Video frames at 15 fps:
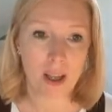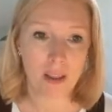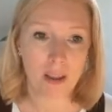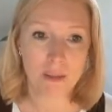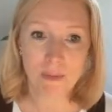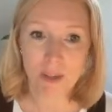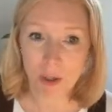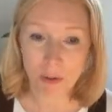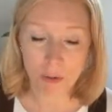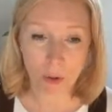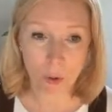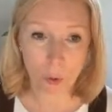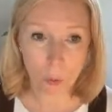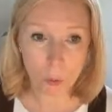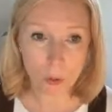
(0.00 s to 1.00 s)
this video is
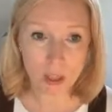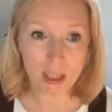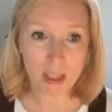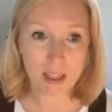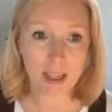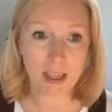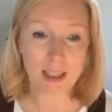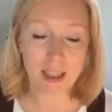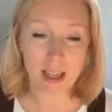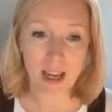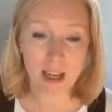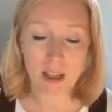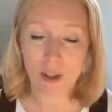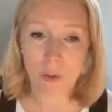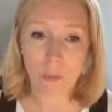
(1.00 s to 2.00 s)
recorded and it's there
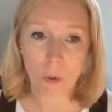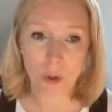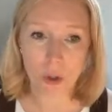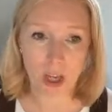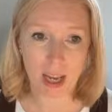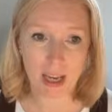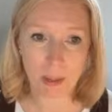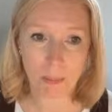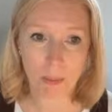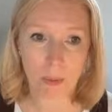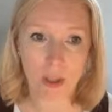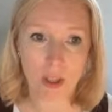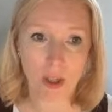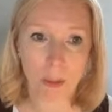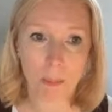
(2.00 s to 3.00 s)
and you can watch it at any
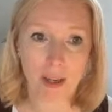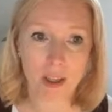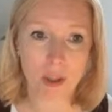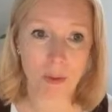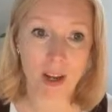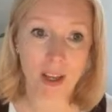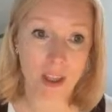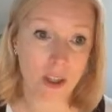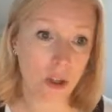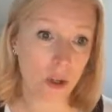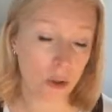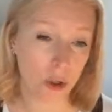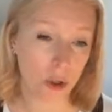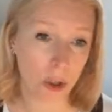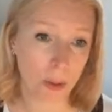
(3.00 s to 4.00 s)
point going back to either
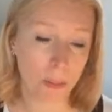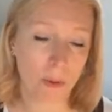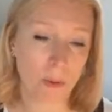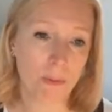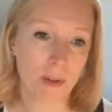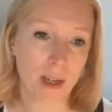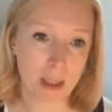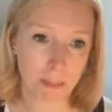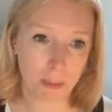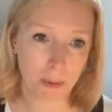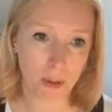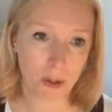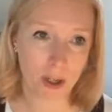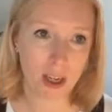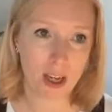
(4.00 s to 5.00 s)
YouTube or
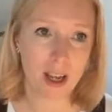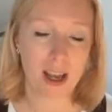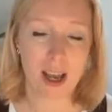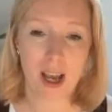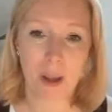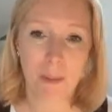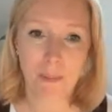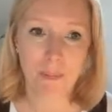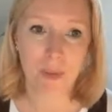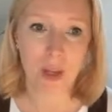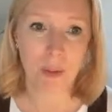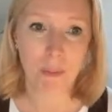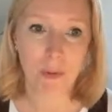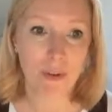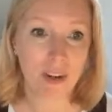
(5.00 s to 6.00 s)
Facebook. And
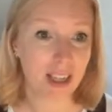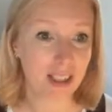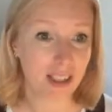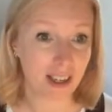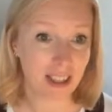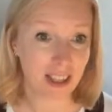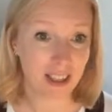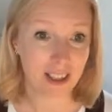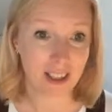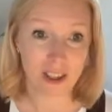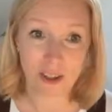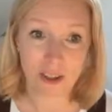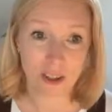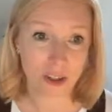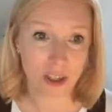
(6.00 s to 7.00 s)
we're very excited
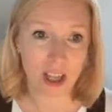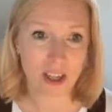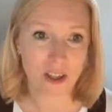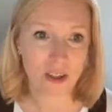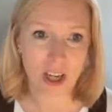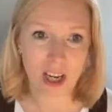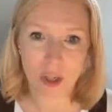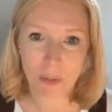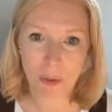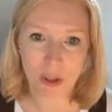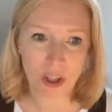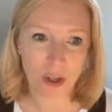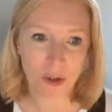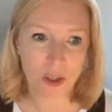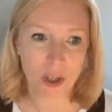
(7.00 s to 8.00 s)
to share this change
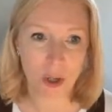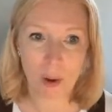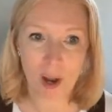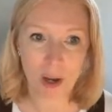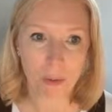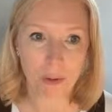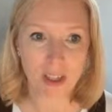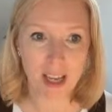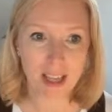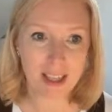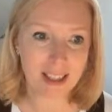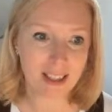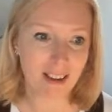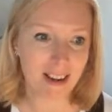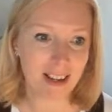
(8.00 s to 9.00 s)
with you. So I will get the
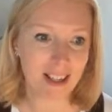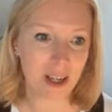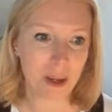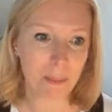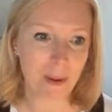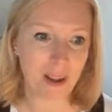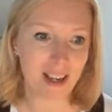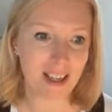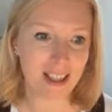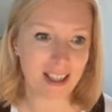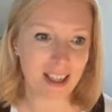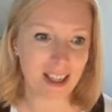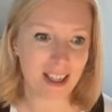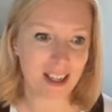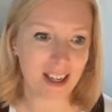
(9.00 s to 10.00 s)
slides up and
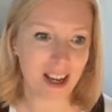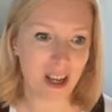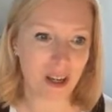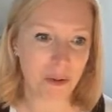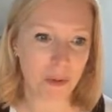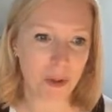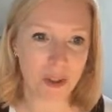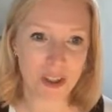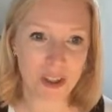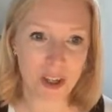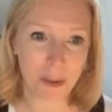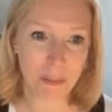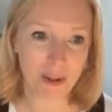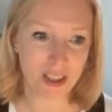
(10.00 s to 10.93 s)
we can start the